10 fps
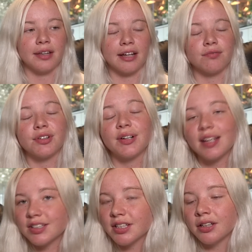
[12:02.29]
They can very
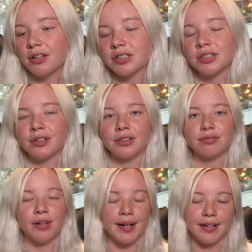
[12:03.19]
easily learn to not
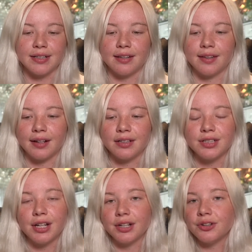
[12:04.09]
fly into things.